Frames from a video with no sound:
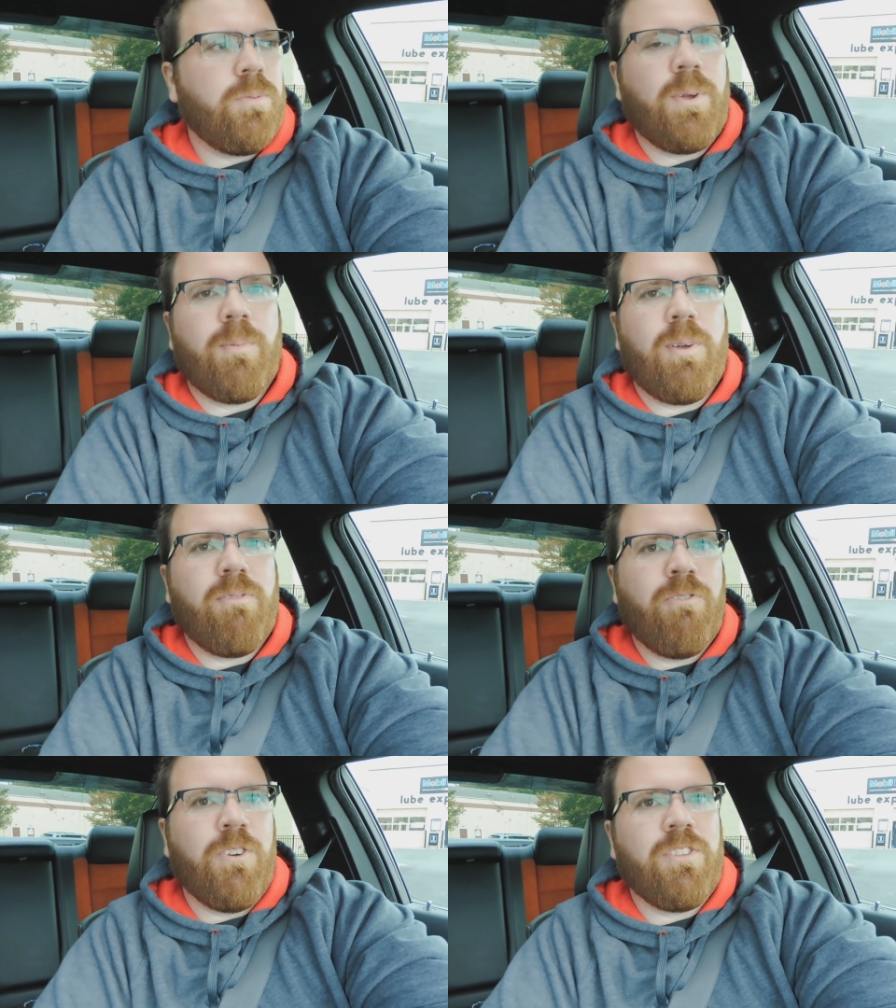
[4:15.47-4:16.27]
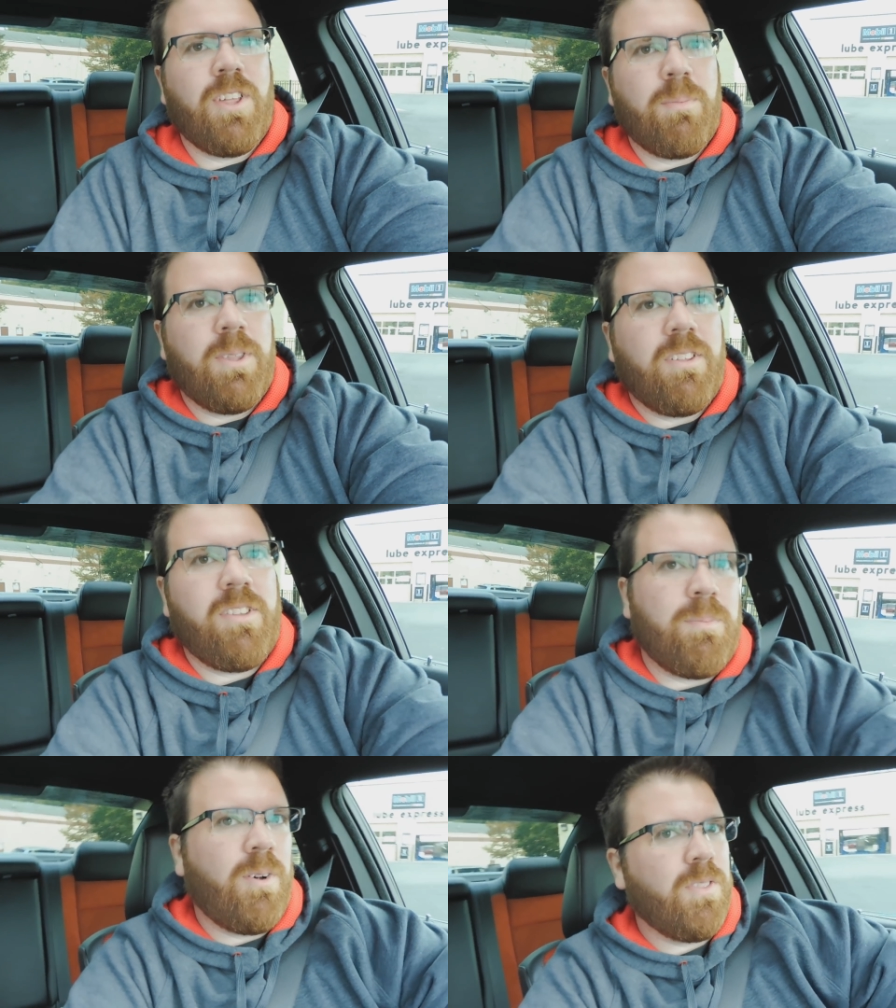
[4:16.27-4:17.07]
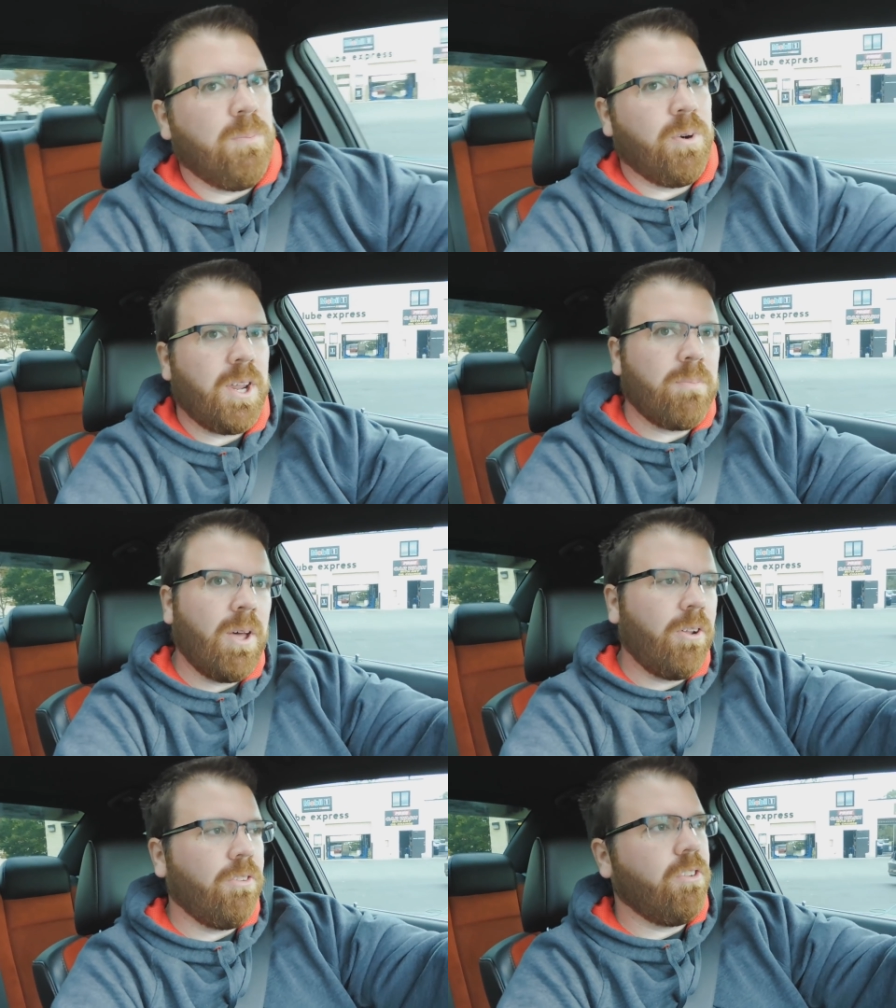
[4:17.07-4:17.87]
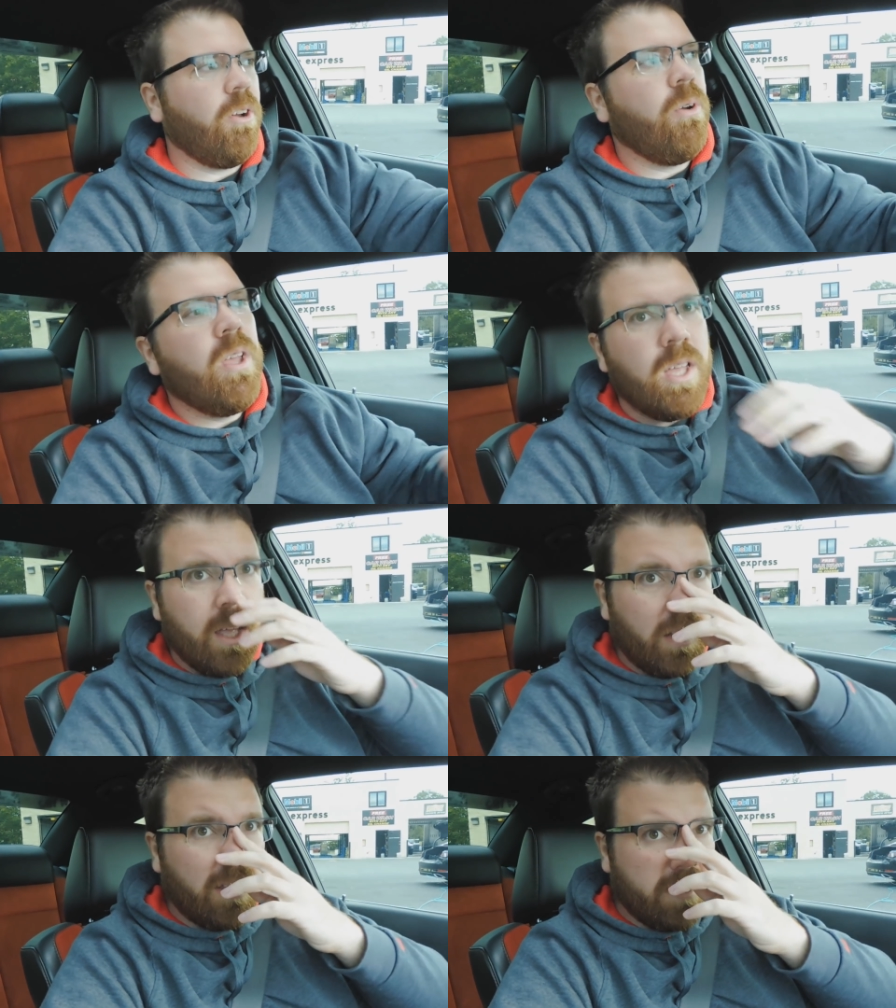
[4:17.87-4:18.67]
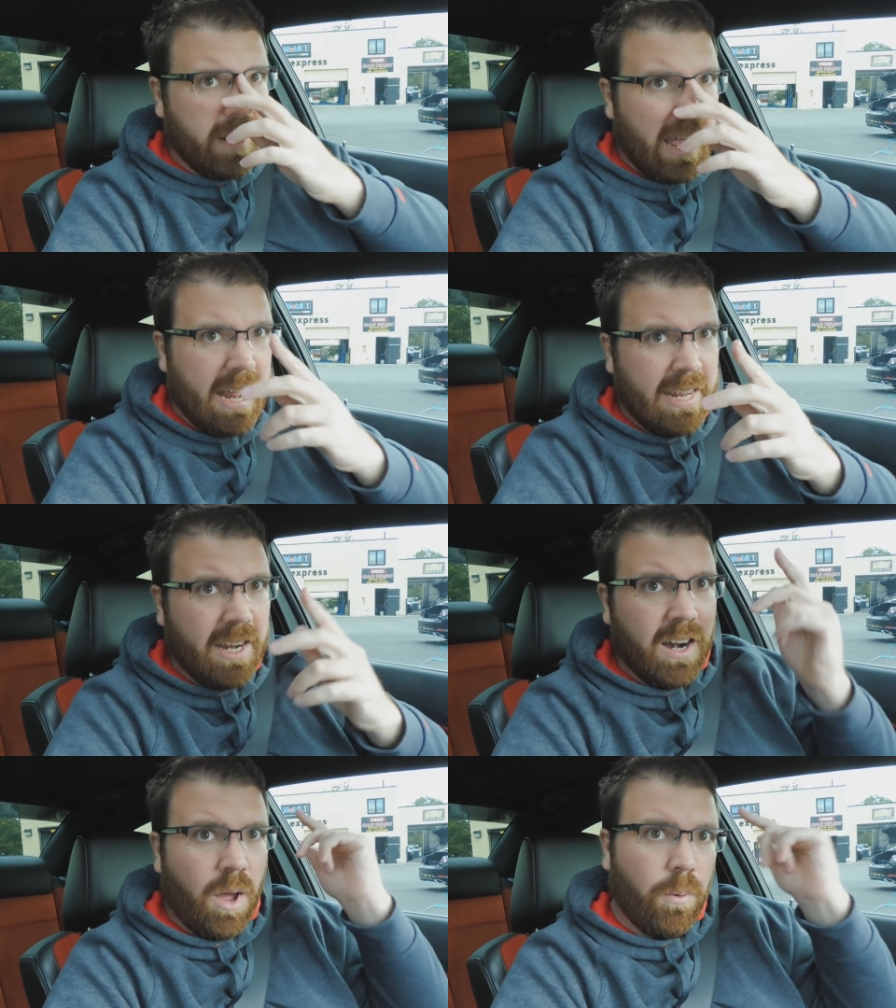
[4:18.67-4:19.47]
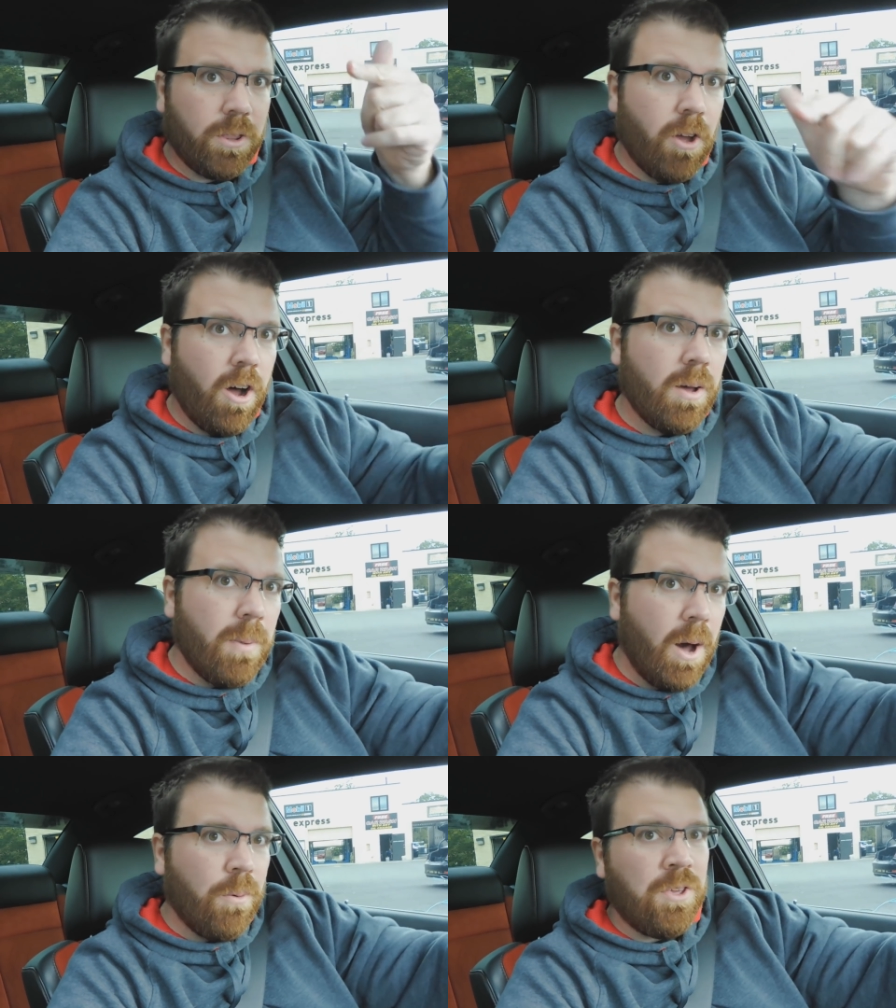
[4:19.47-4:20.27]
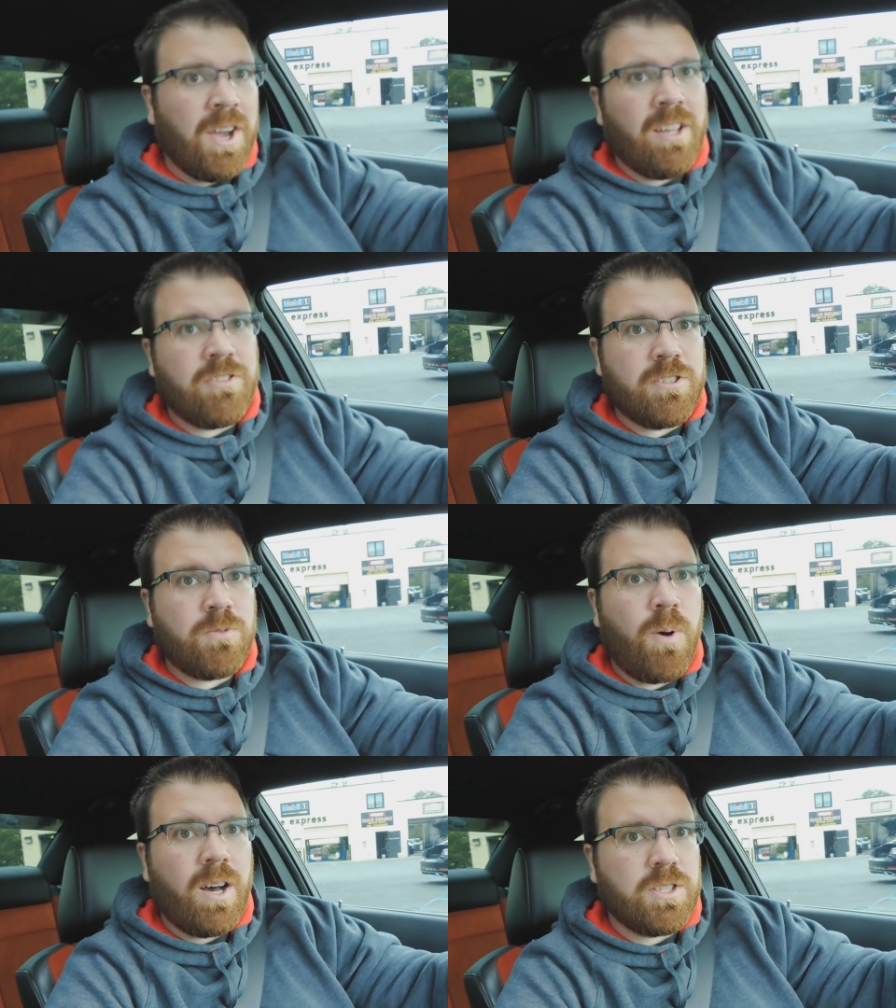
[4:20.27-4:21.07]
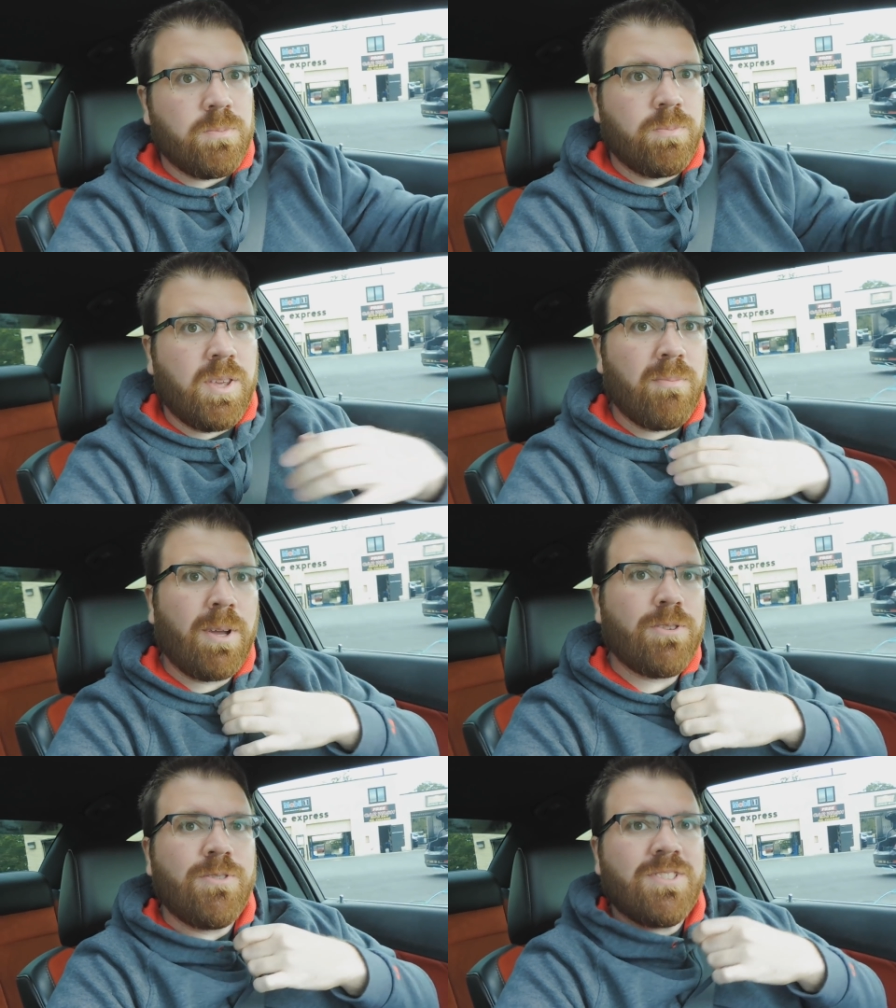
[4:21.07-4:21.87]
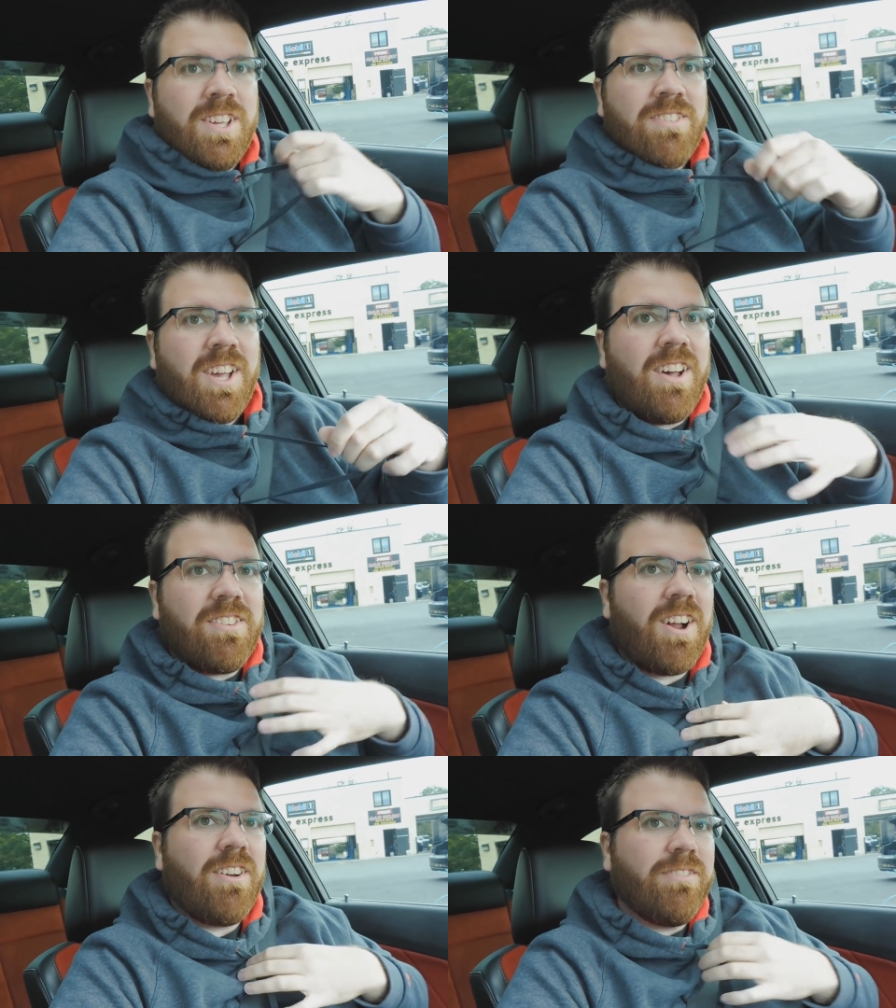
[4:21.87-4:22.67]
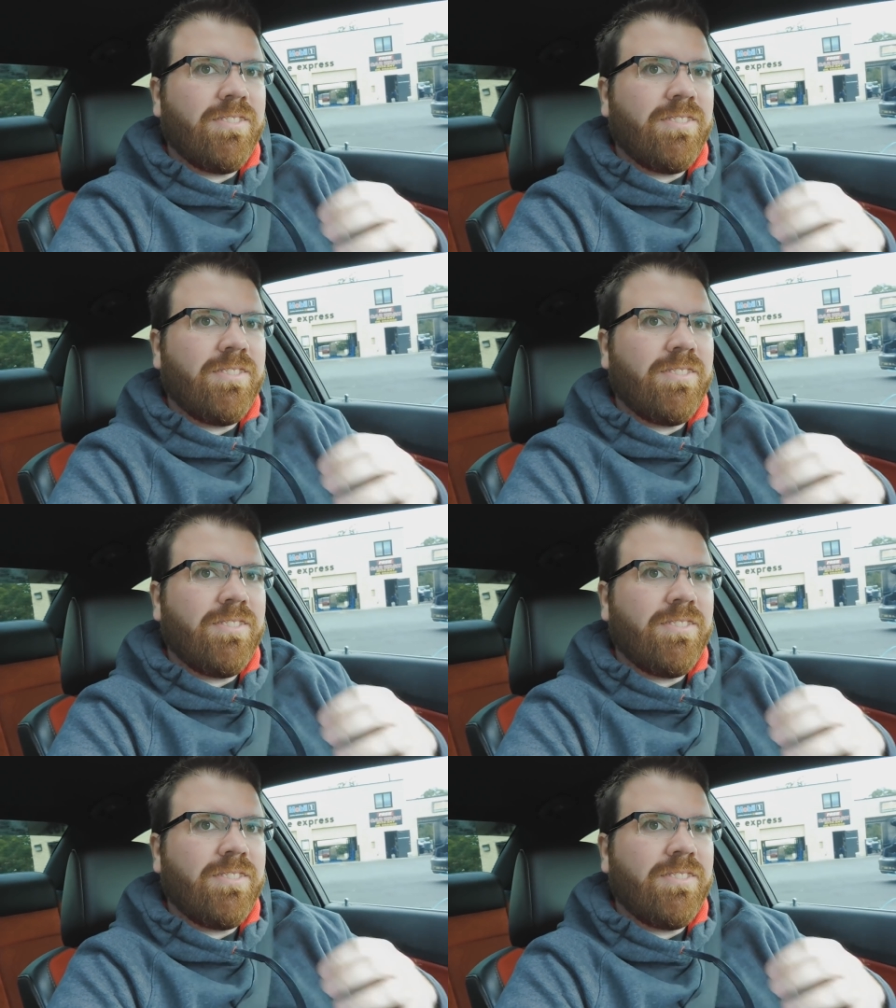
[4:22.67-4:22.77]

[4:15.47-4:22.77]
My foot's like about to slip off the brake pedal. So let's get out of here. I want to talk about what you guys just watched and give my 2 cents, guys. All right.